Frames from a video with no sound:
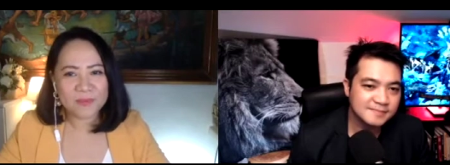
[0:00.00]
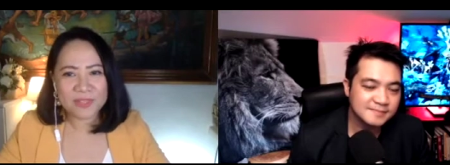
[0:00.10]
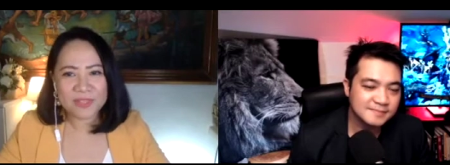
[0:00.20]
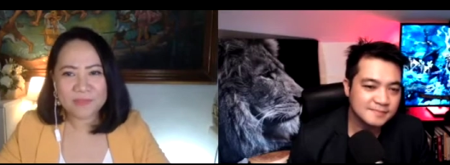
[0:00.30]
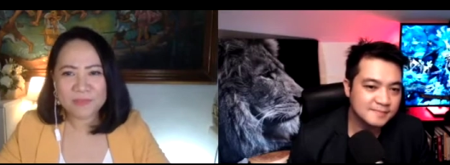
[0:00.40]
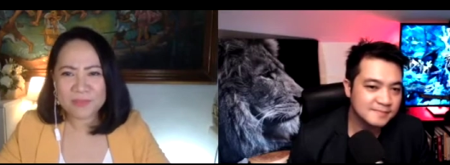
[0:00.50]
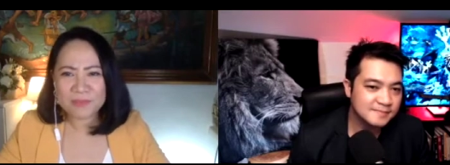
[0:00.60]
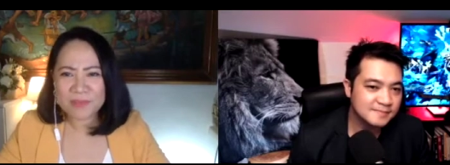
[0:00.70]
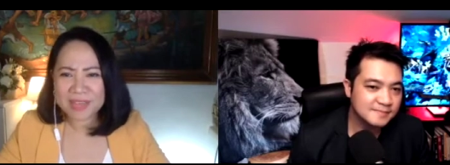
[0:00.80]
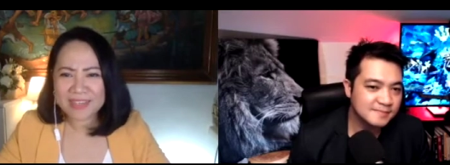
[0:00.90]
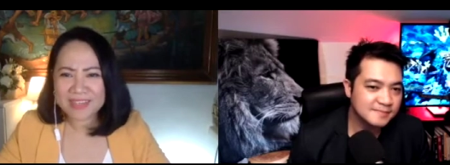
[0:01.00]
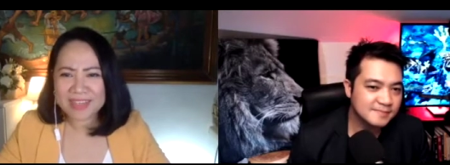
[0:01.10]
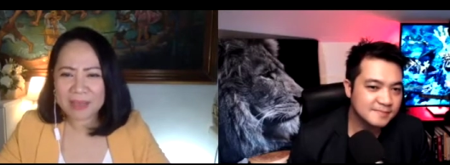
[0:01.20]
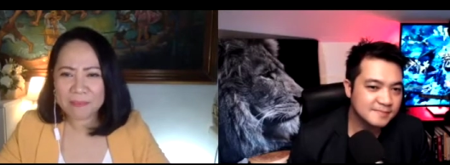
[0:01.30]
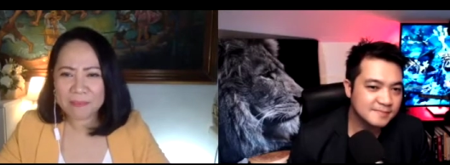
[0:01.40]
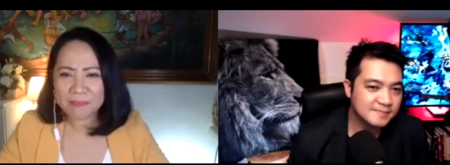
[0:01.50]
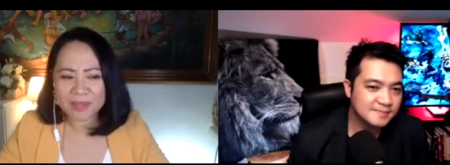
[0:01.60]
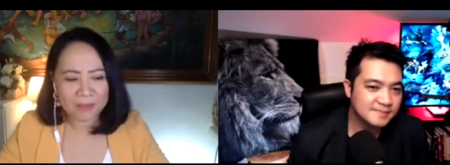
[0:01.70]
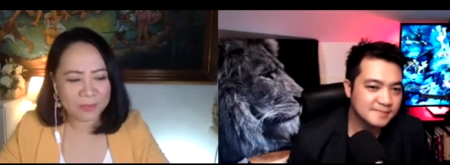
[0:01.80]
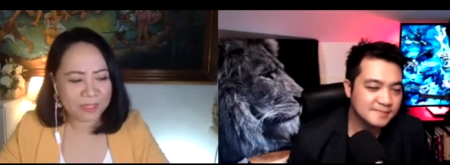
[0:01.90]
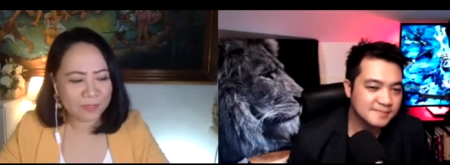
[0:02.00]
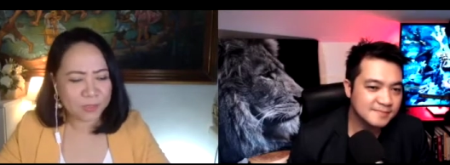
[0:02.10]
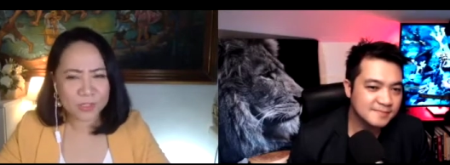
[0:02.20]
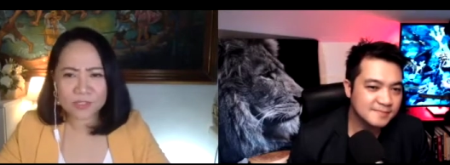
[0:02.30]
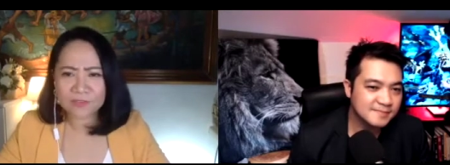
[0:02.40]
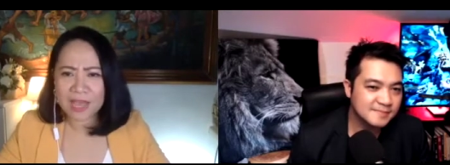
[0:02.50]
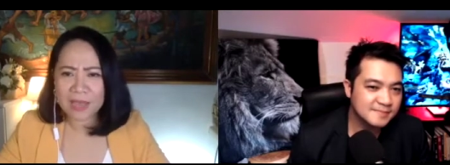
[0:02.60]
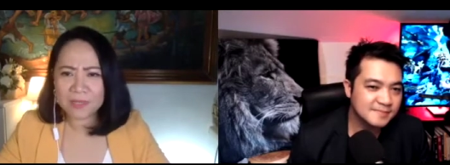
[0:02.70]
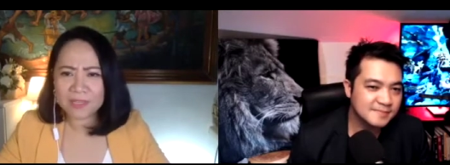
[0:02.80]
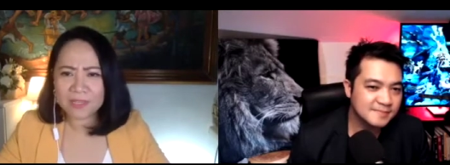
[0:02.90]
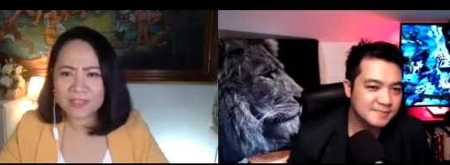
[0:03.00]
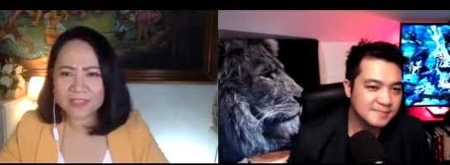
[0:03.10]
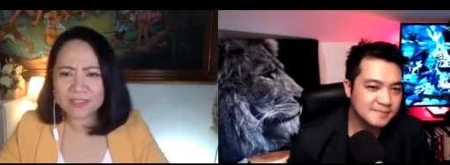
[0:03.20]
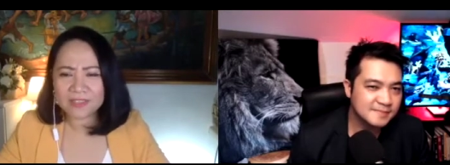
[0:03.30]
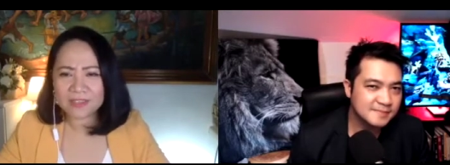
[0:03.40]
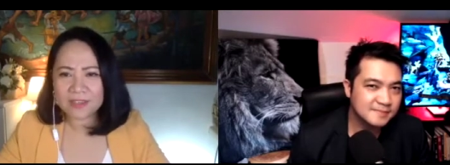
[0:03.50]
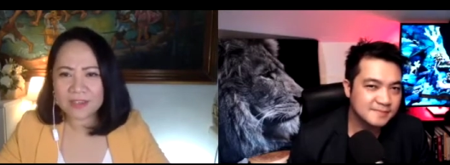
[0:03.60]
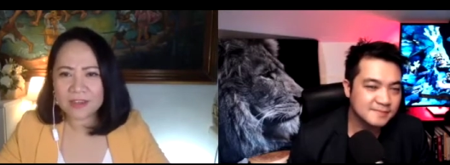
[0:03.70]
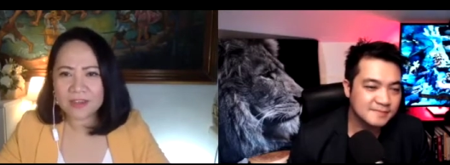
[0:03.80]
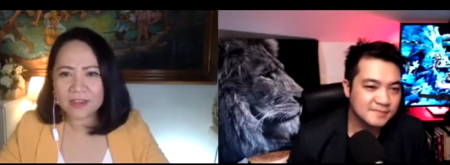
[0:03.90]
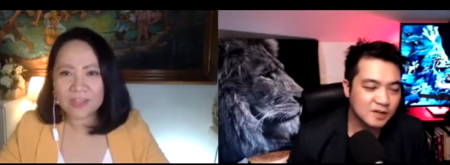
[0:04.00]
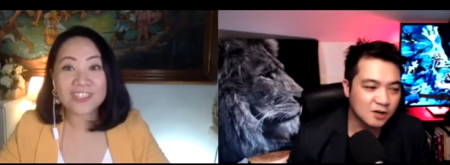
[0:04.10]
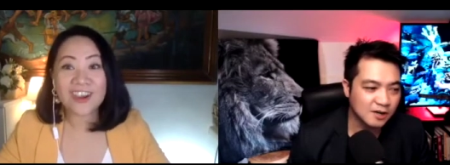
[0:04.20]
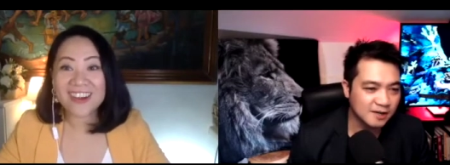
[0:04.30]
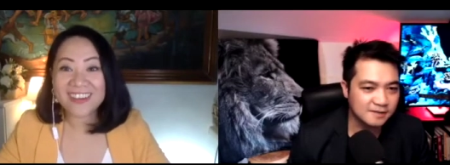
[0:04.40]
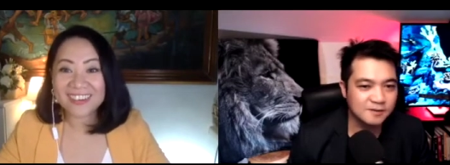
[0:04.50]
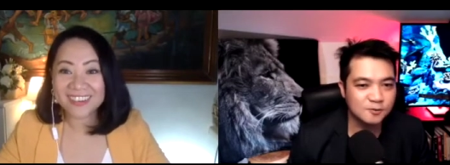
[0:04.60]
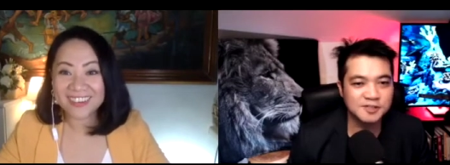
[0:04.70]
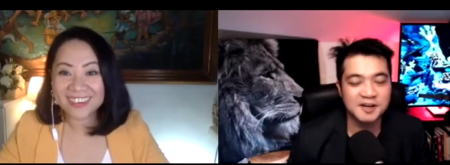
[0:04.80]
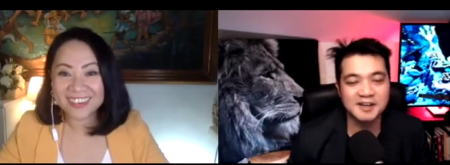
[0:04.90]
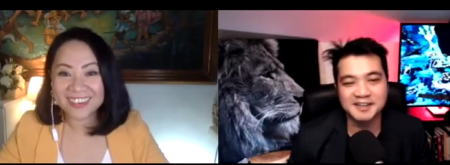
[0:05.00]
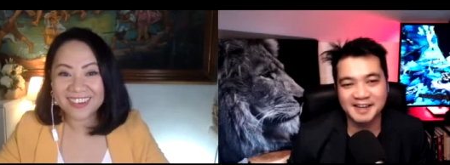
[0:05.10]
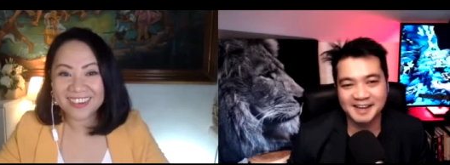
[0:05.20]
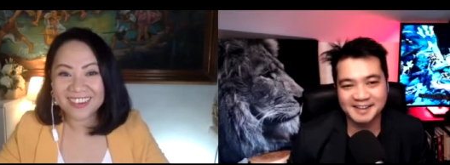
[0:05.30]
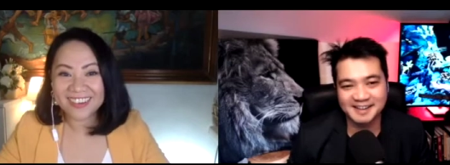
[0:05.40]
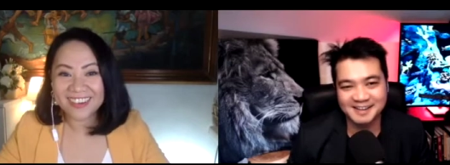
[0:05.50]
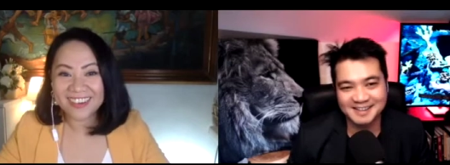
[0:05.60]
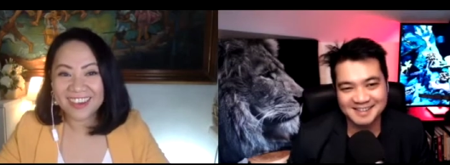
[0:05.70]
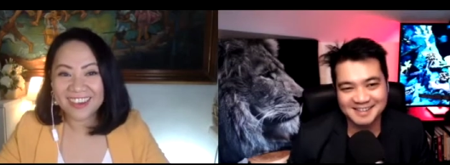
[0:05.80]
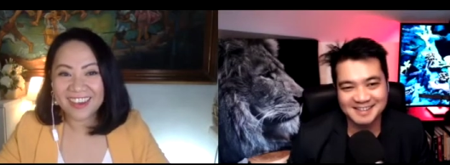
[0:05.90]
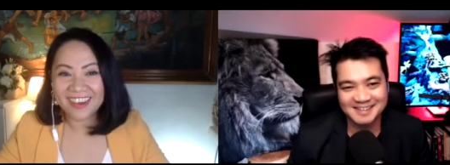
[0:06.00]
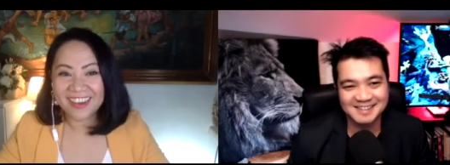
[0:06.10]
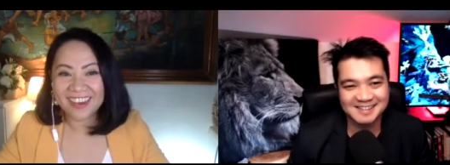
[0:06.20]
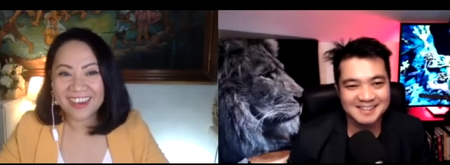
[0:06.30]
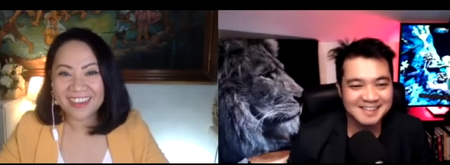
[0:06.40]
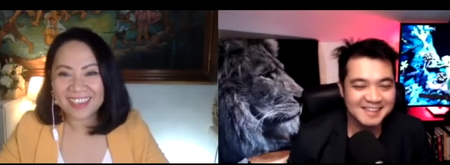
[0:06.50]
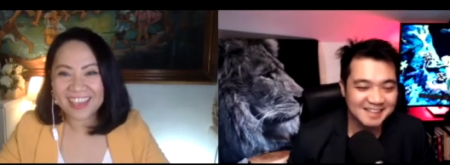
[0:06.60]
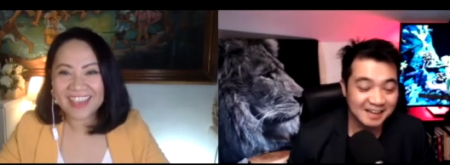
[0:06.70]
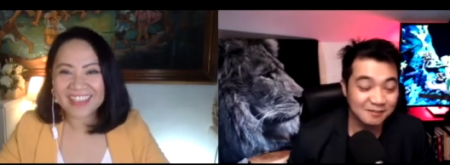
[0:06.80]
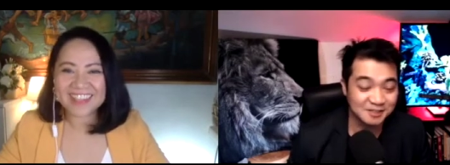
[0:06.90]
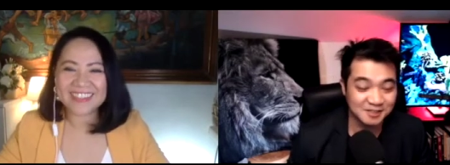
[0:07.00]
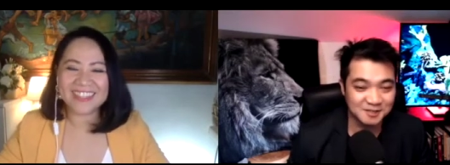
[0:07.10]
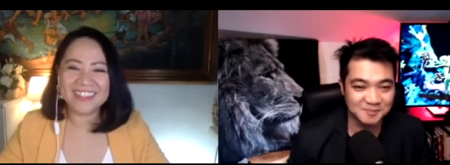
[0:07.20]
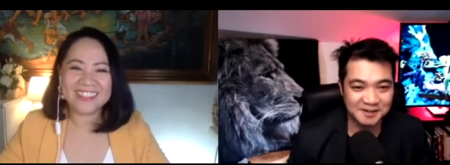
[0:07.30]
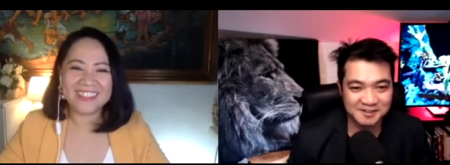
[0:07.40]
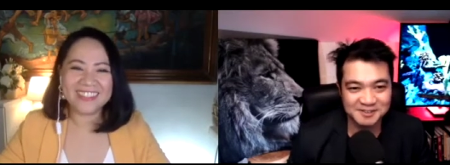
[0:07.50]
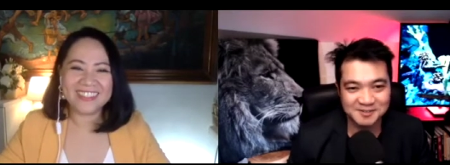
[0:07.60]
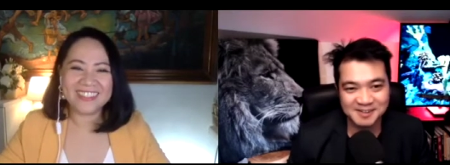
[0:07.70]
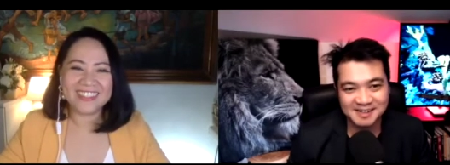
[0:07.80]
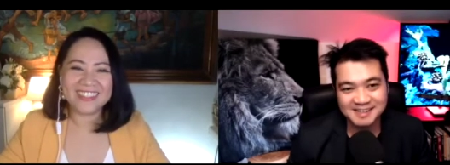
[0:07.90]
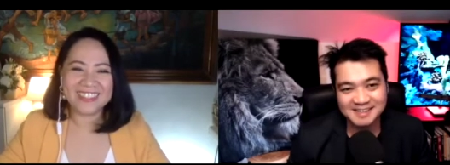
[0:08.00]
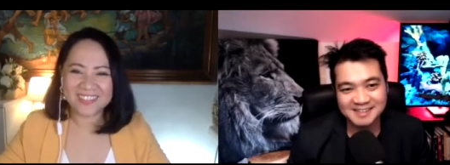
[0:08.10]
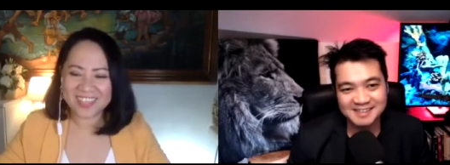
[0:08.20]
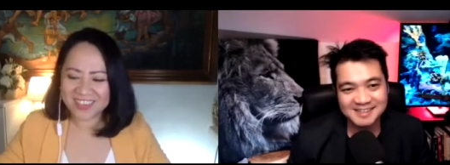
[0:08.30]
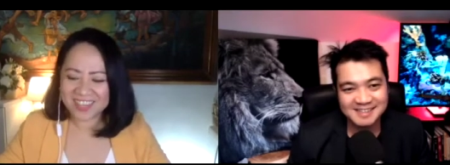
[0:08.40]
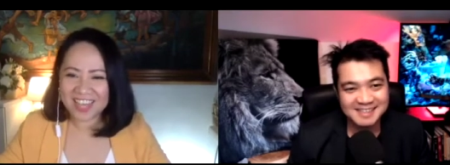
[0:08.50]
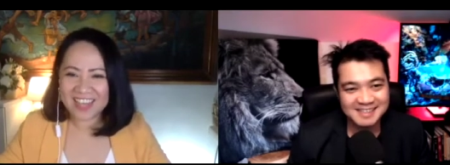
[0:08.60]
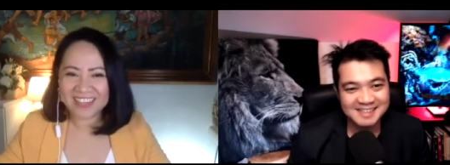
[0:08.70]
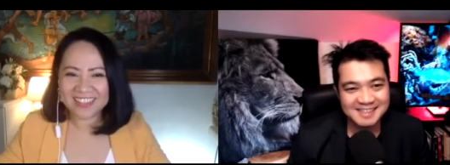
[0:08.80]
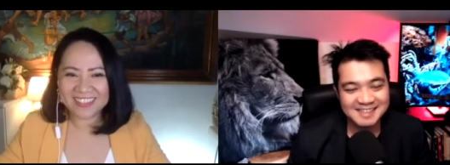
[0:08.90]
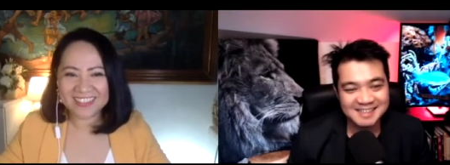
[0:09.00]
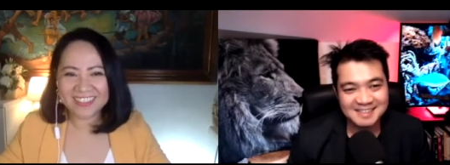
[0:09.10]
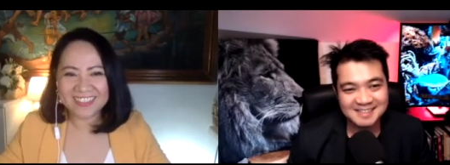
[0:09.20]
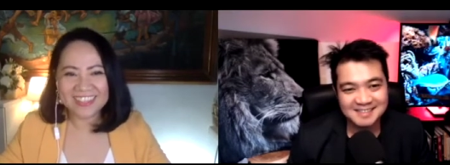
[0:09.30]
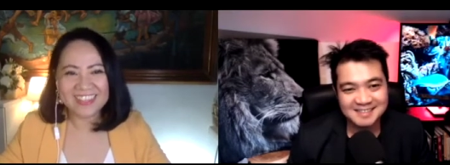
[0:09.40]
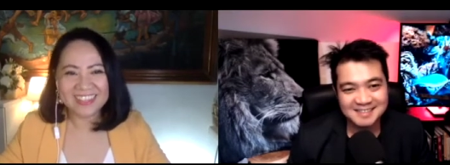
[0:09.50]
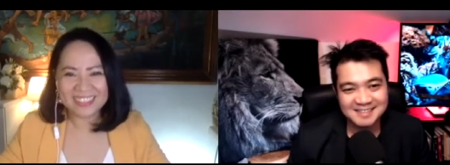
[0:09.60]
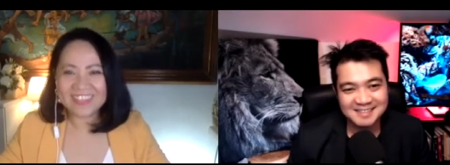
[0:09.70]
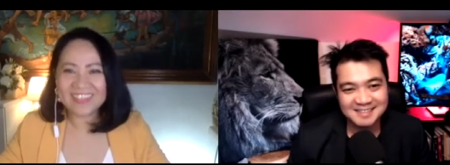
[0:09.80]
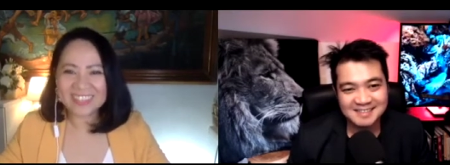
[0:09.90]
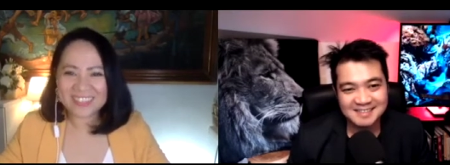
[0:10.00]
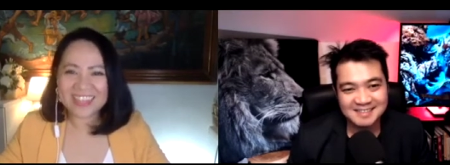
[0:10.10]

Speaker 1: the, the man in hap, happen in pursuit of happiness, Chris oh, Gardner. Oh,
Speaker 2: Chris Gardner, yeah, yeah, yeah. Yes, that was yes, inspiring. I love story, him. Yeah. I,
Speaker 1: that was really